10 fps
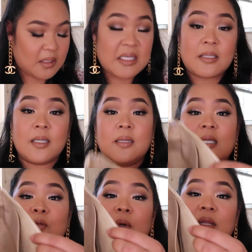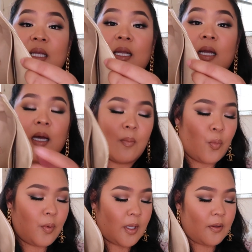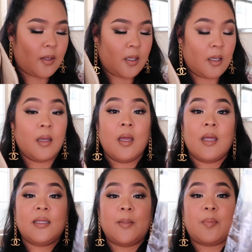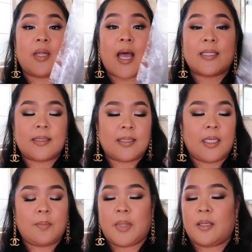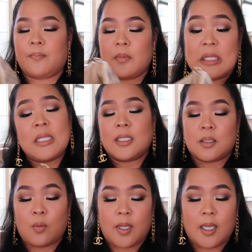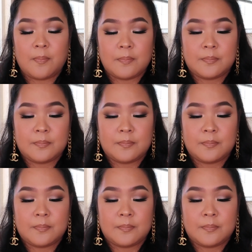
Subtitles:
This one didn't come with the plastic, but that's okay.